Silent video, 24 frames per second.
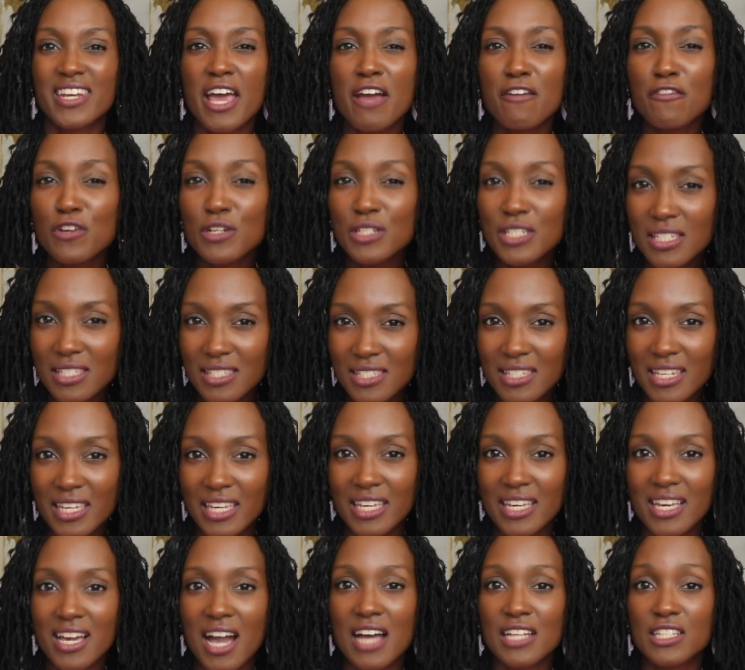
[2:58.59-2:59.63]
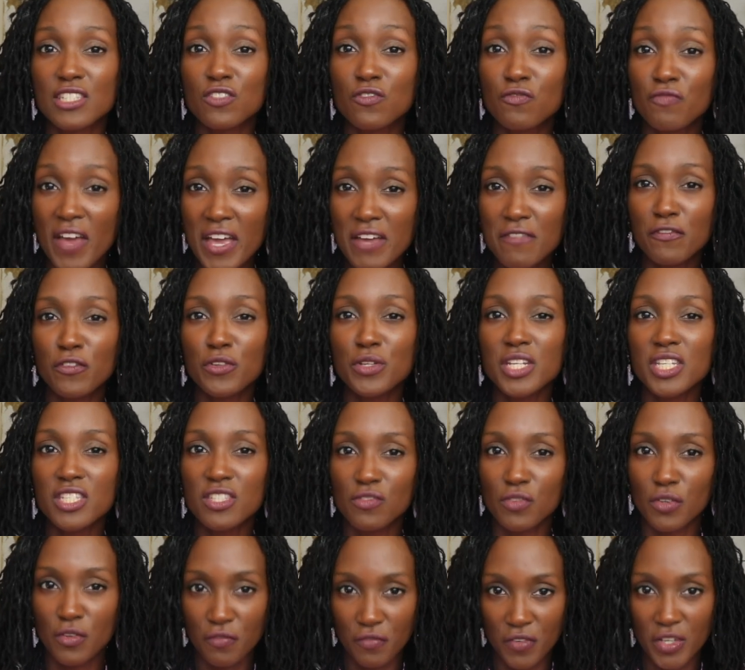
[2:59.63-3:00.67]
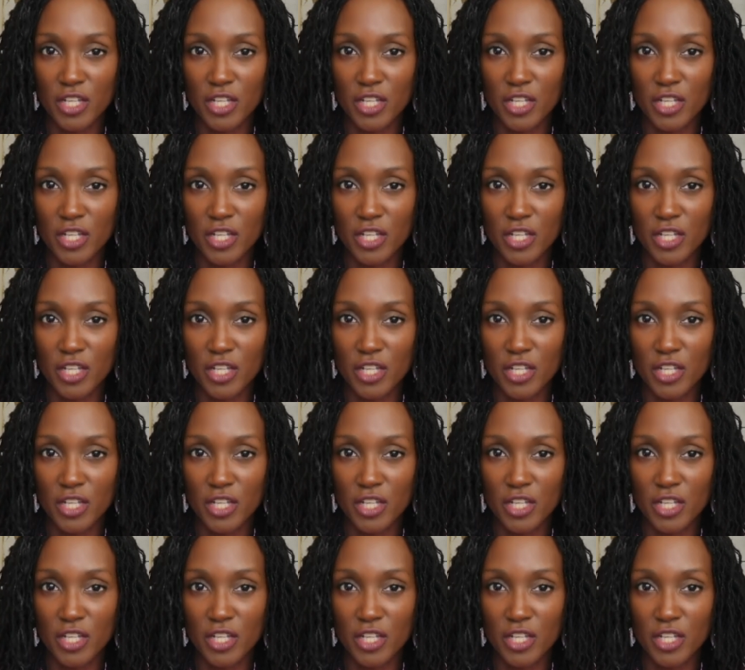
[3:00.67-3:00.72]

never to see God's faithfulness